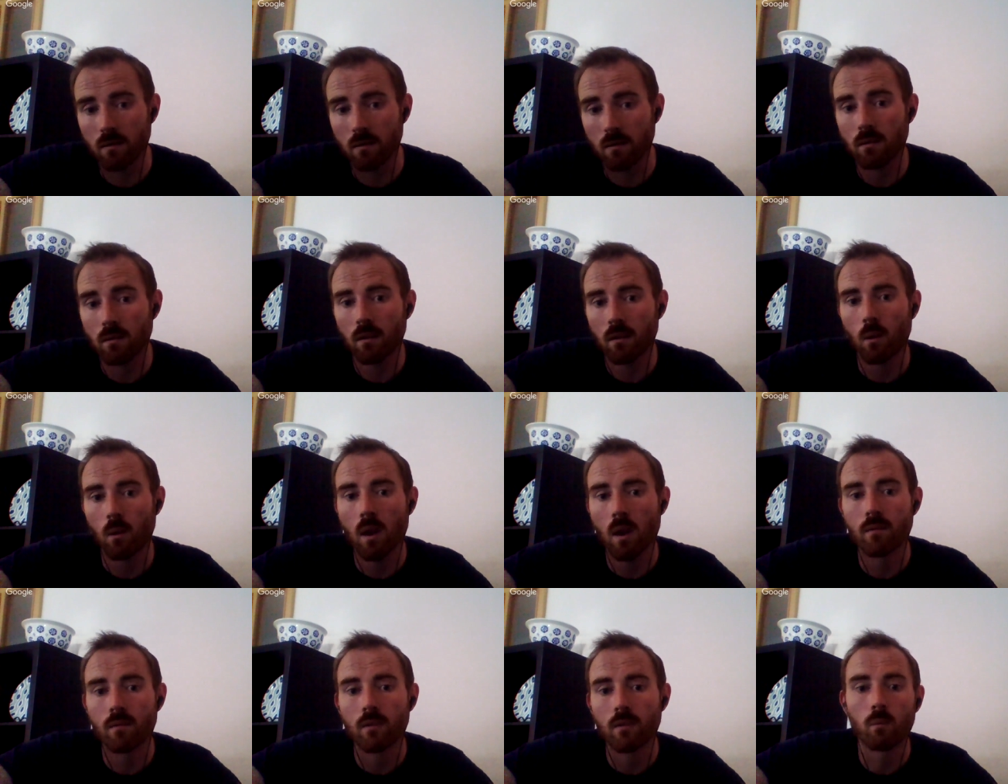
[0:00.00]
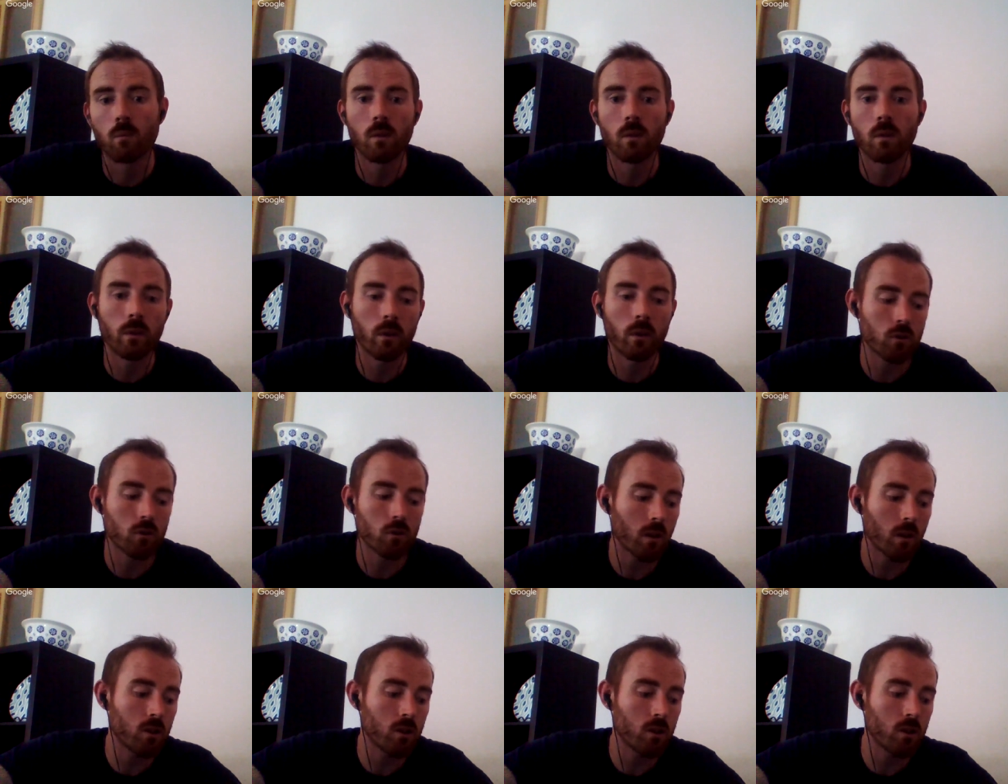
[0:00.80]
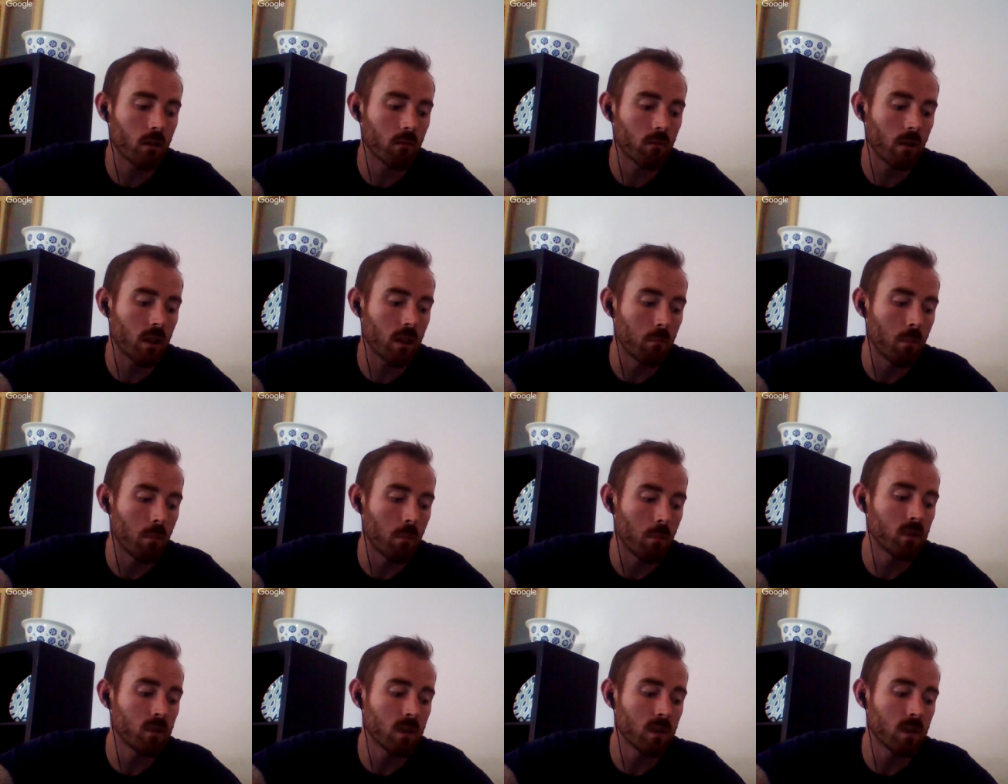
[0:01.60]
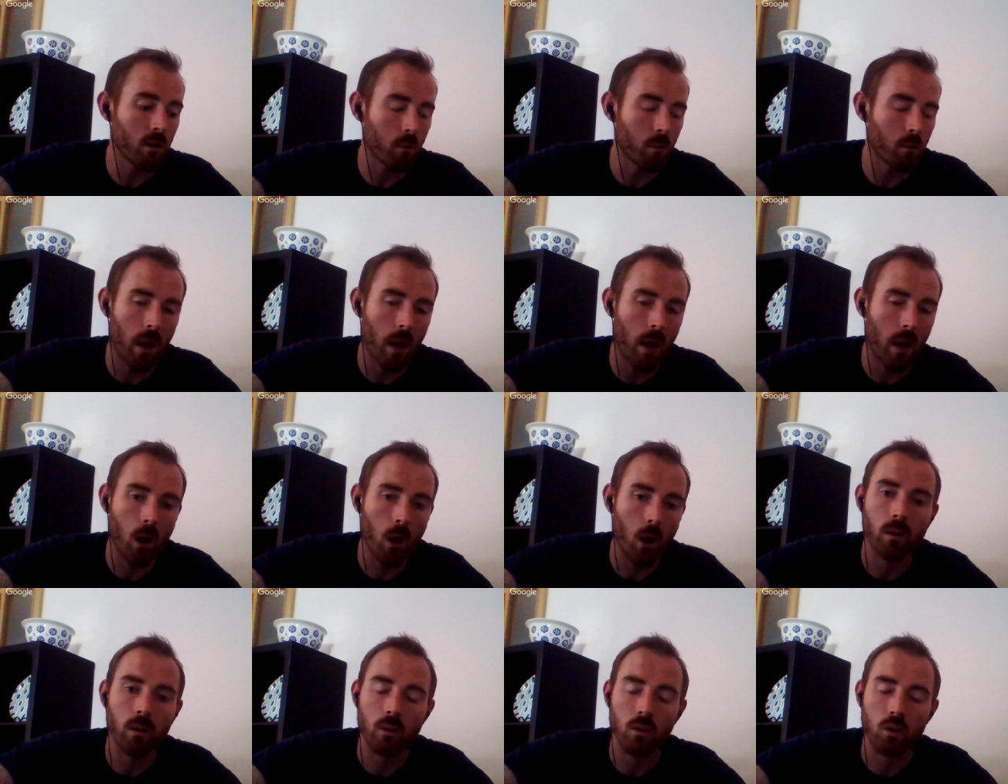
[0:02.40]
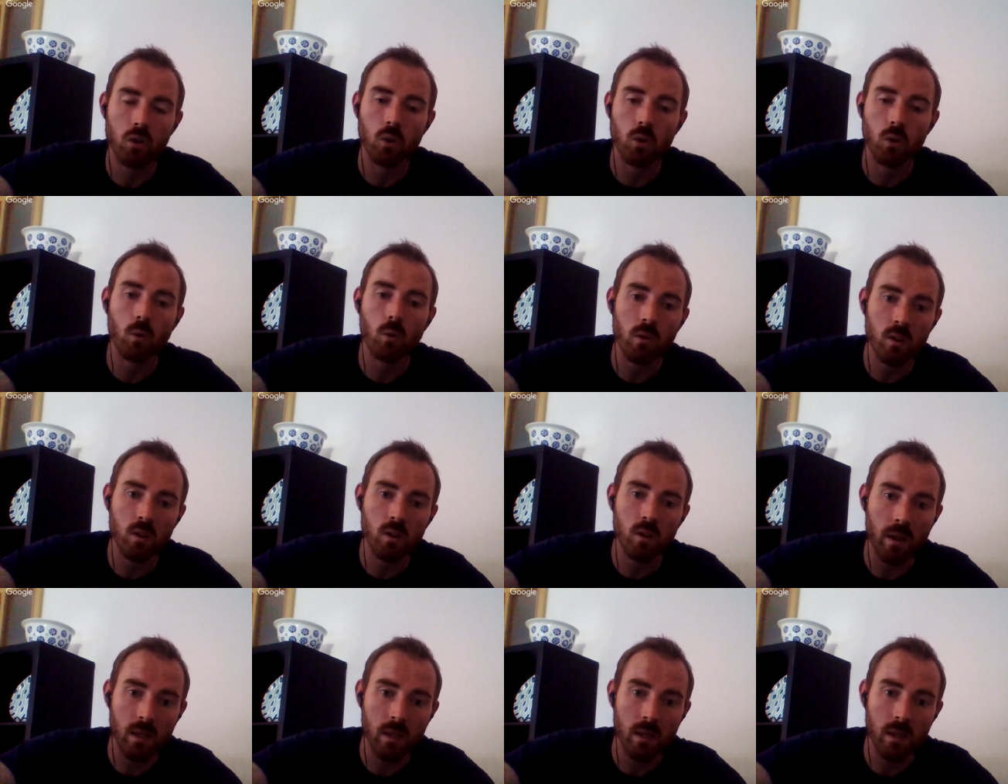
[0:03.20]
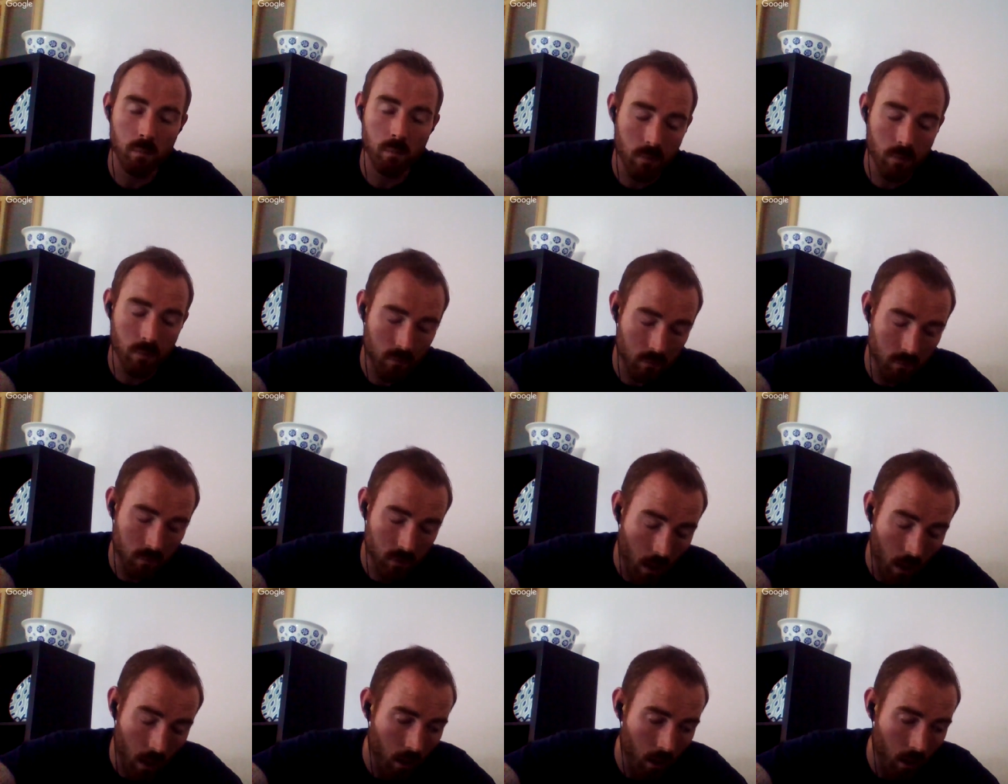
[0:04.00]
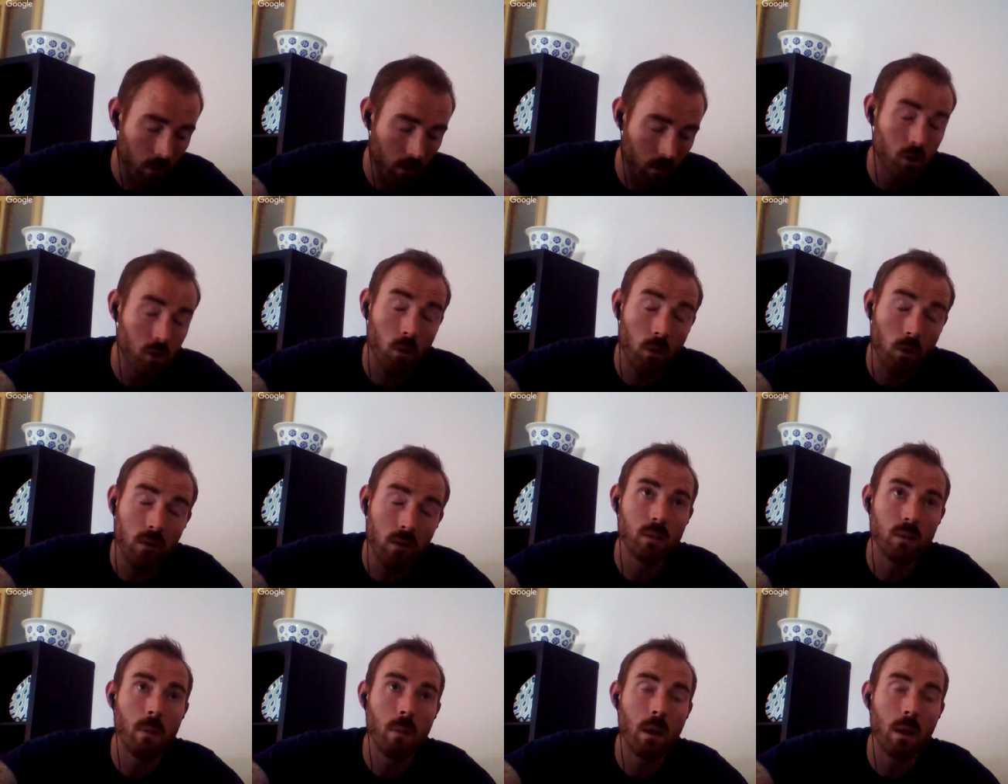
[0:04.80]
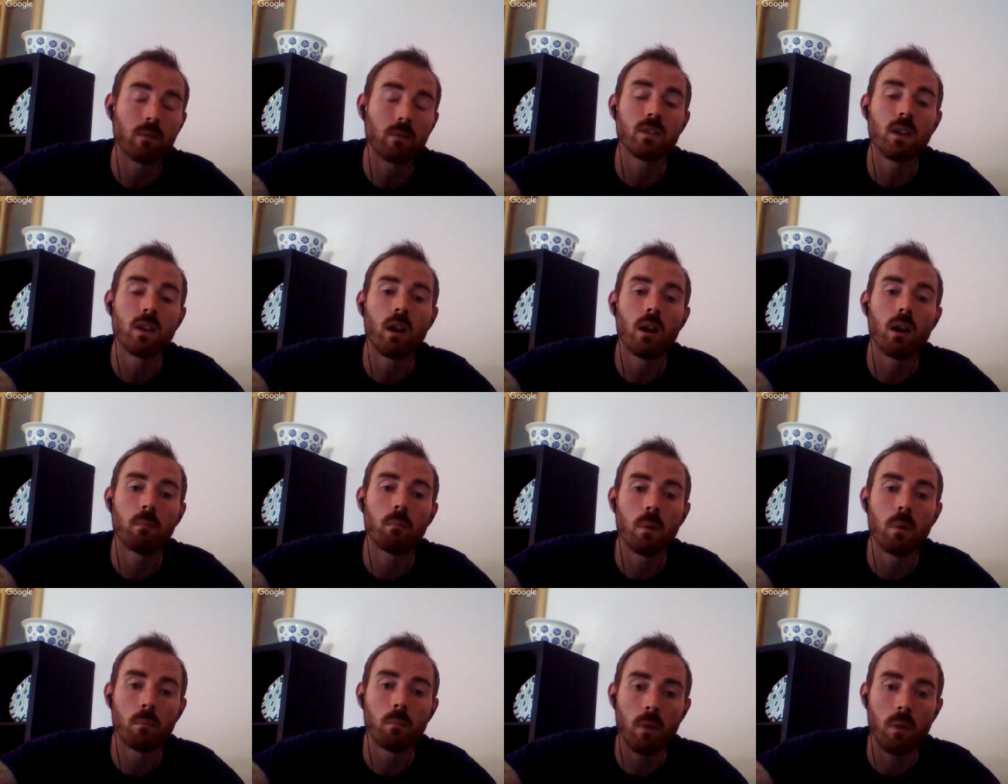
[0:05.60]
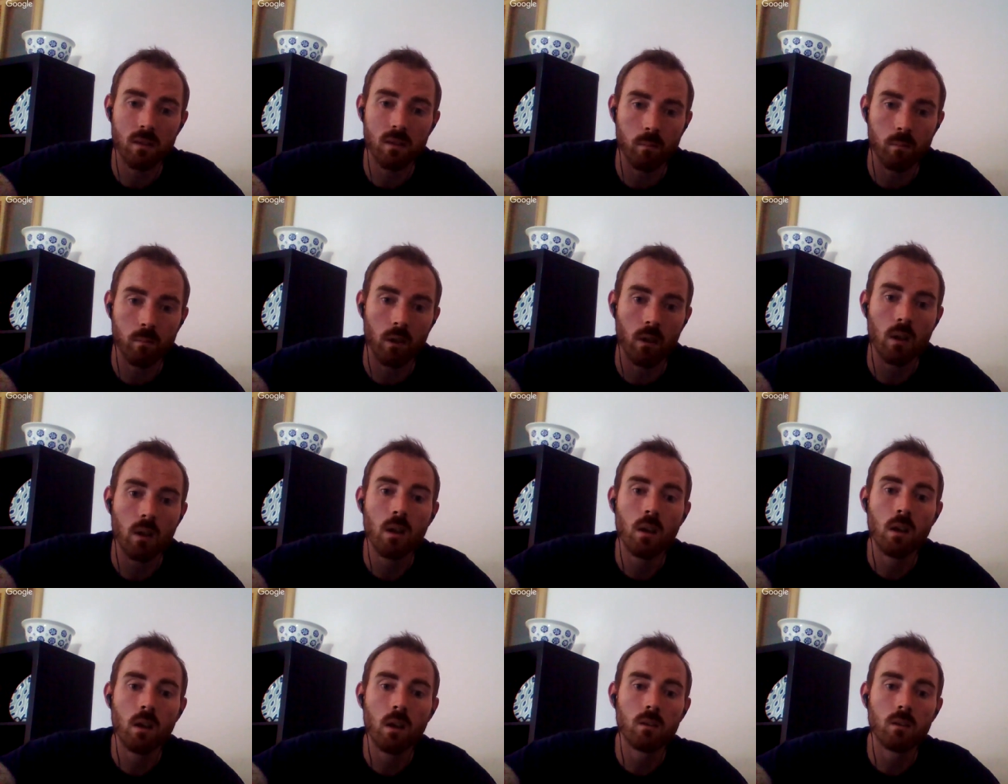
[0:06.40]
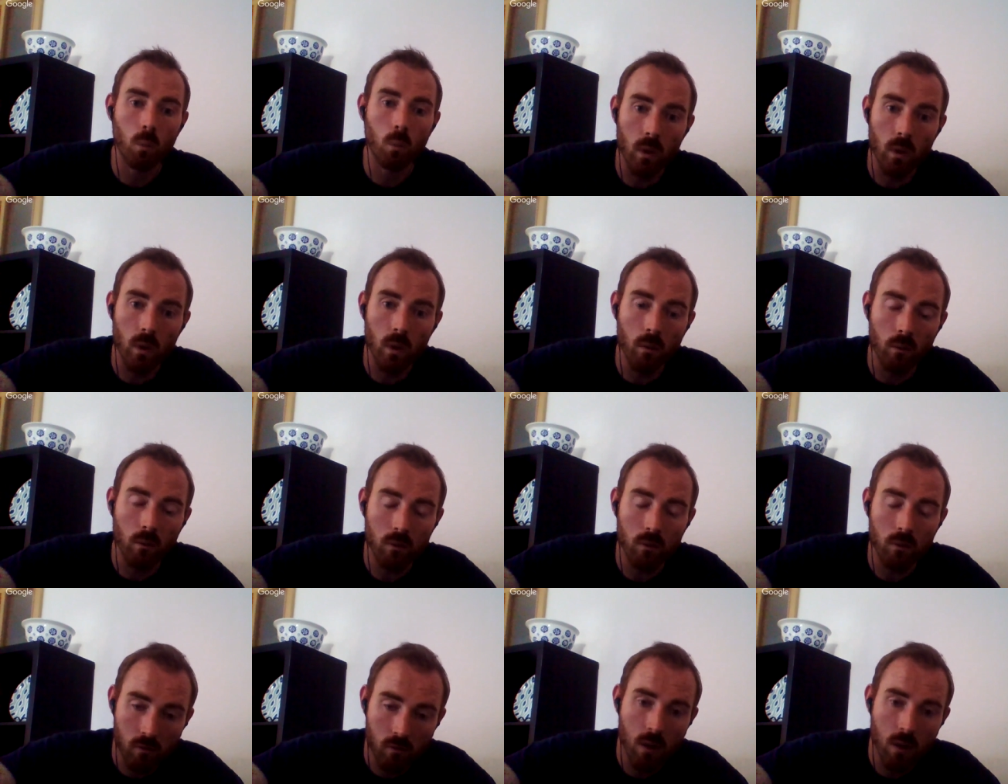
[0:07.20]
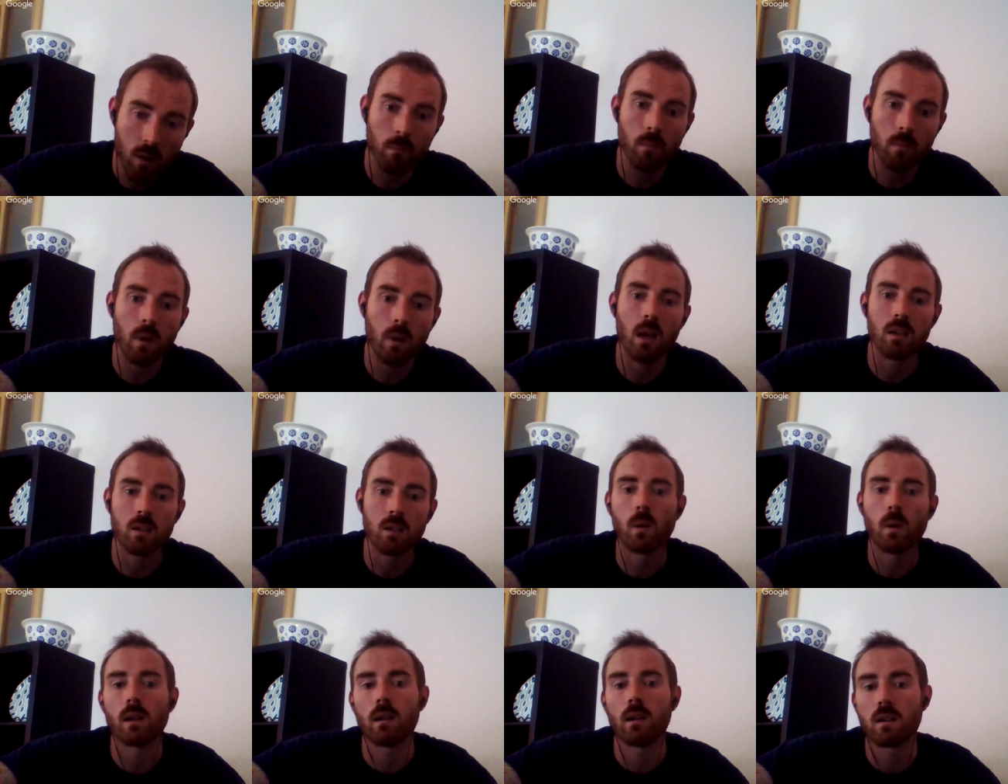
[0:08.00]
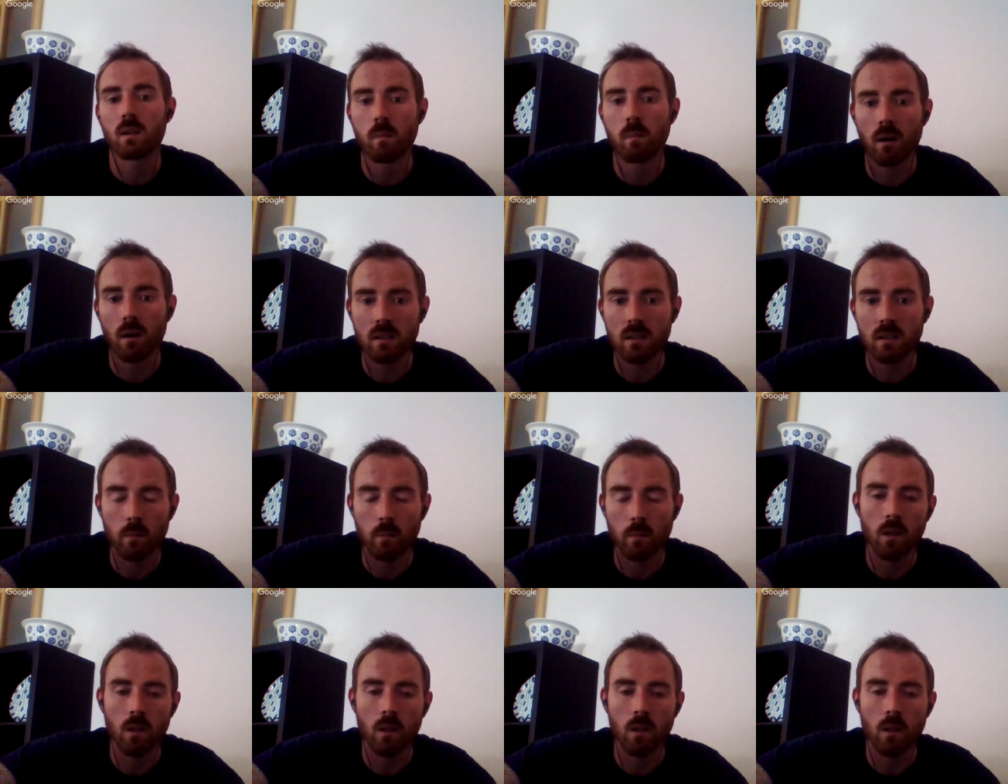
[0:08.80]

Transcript: However, when you're trying to generate the most amount of power in the shortest space, to- shortest amount of time possible to win the scrum as quickly as possible,